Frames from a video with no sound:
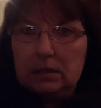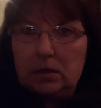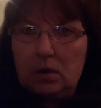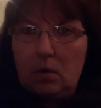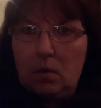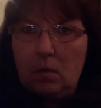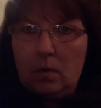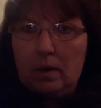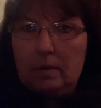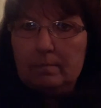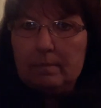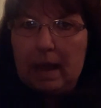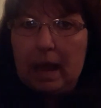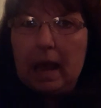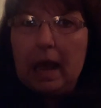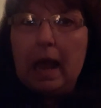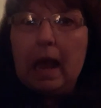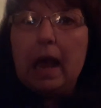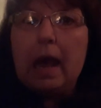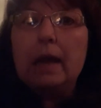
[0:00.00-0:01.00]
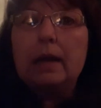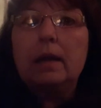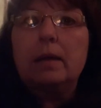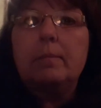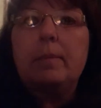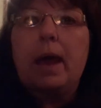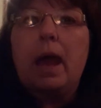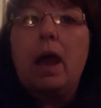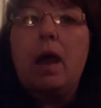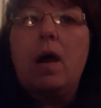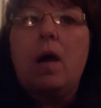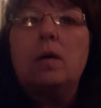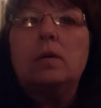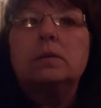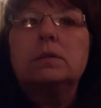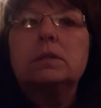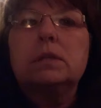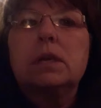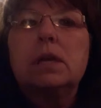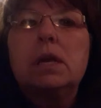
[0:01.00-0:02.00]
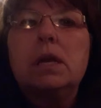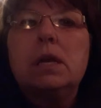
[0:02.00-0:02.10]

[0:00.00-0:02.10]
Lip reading: going mad about.